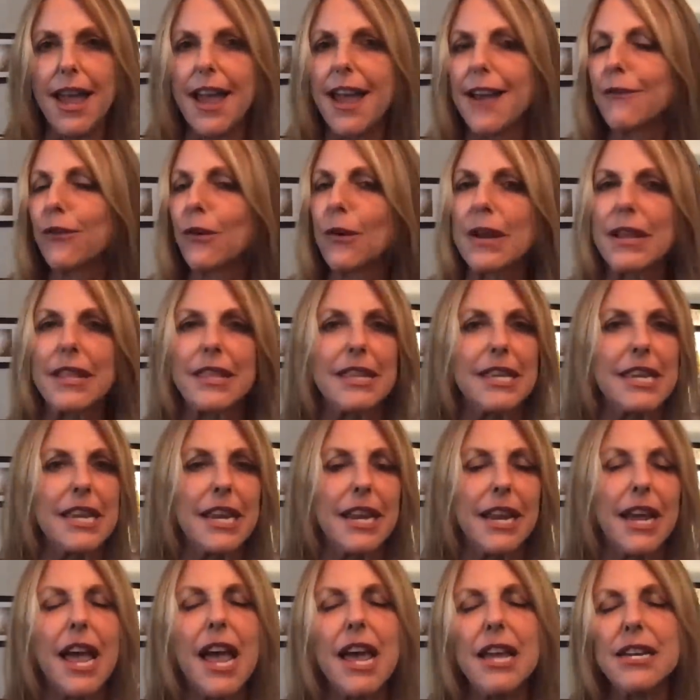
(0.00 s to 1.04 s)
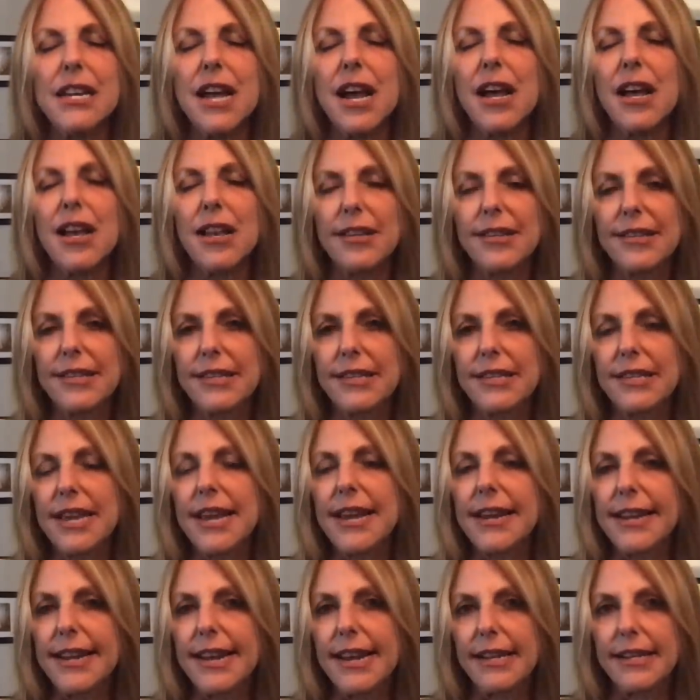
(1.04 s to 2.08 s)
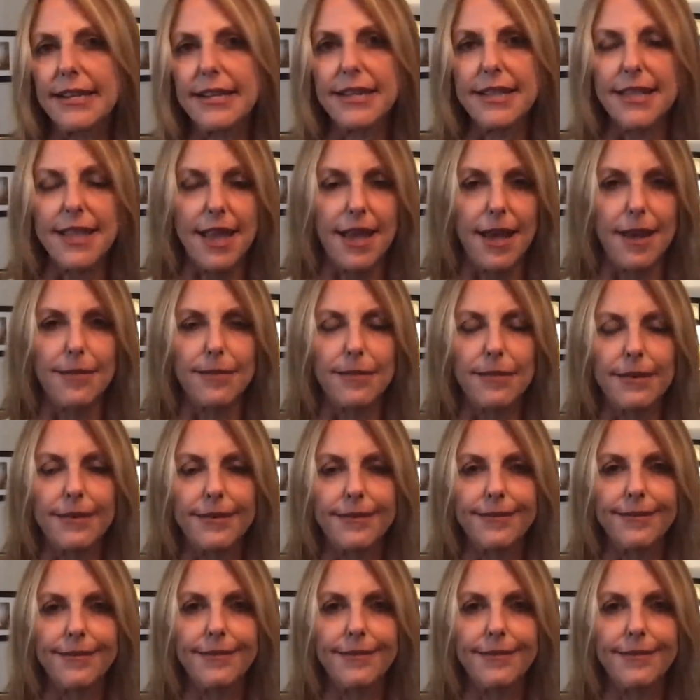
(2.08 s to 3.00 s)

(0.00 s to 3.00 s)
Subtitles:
everything an us against them.